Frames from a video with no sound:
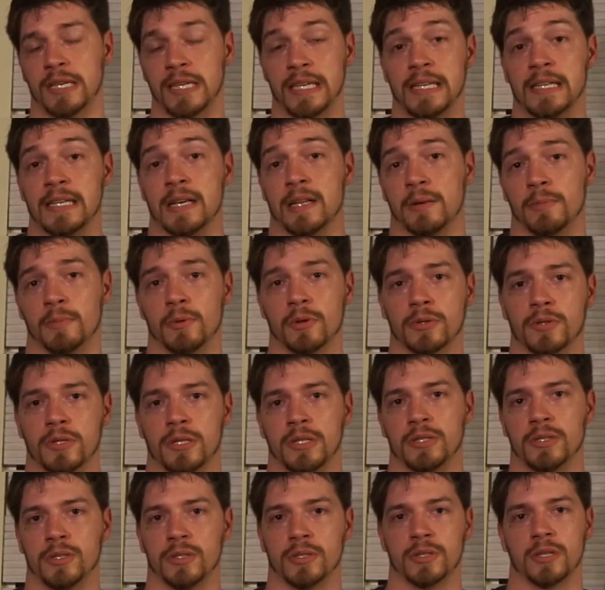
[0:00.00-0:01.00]
Like he teleports,
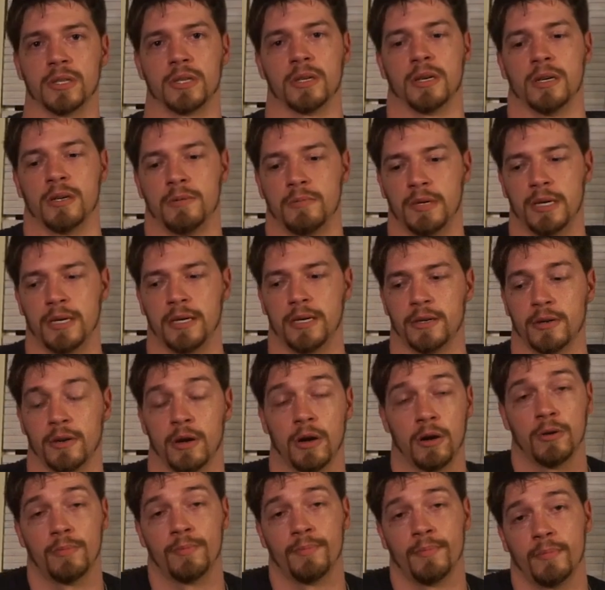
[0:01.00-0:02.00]
he's just like, huh, not here.
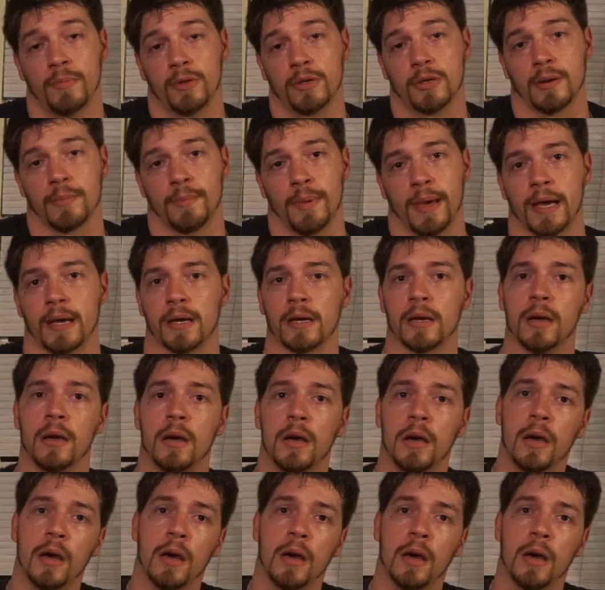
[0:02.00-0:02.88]
Oh, look, I'm back.